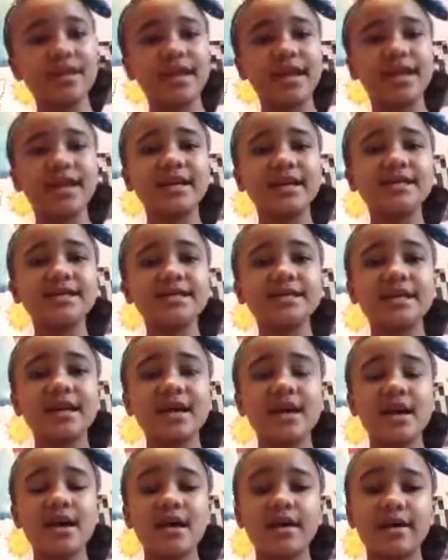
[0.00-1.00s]
And
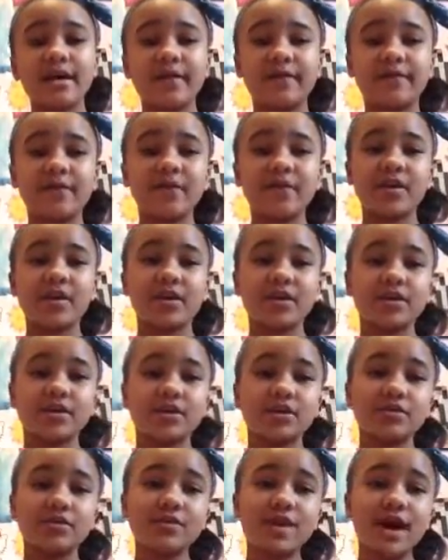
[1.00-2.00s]
if
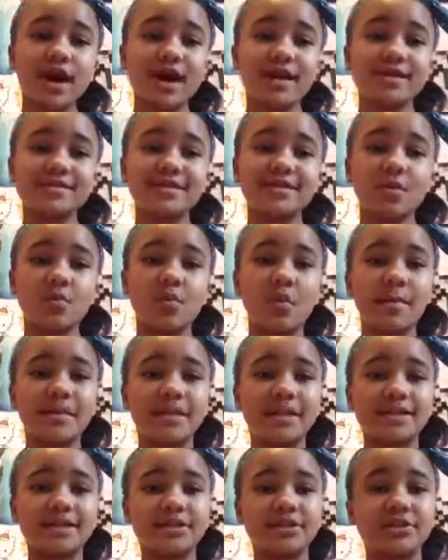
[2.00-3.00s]
you guys want
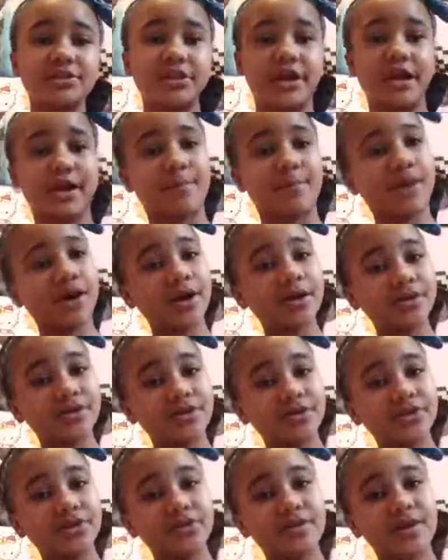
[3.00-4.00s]
me to do like a part
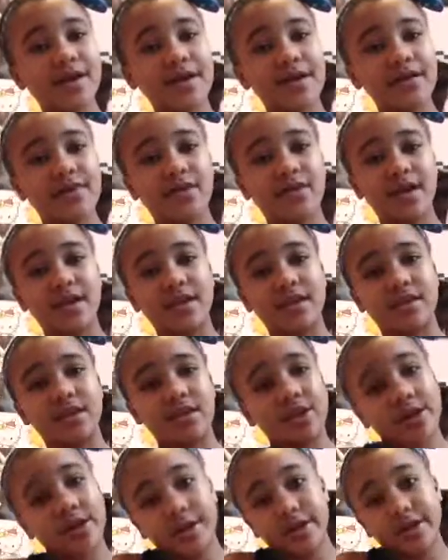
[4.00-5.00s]
2, then
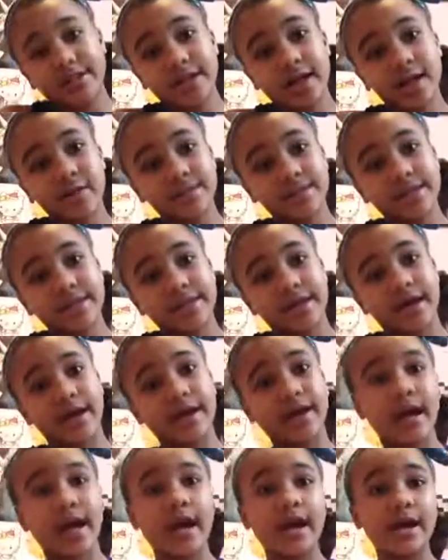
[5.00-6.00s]
tell me
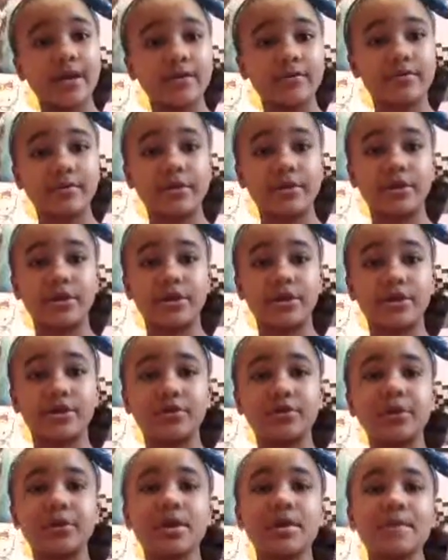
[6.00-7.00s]
that. I don't really
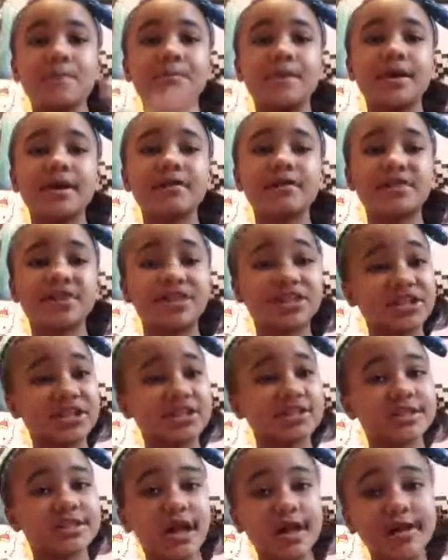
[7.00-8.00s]
know. But
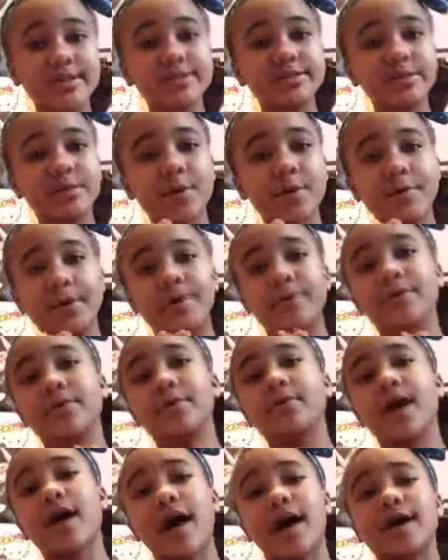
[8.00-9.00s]
there's tons more
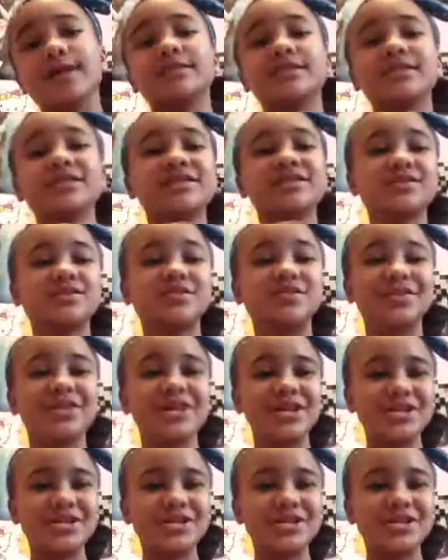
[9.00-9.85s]
people at school.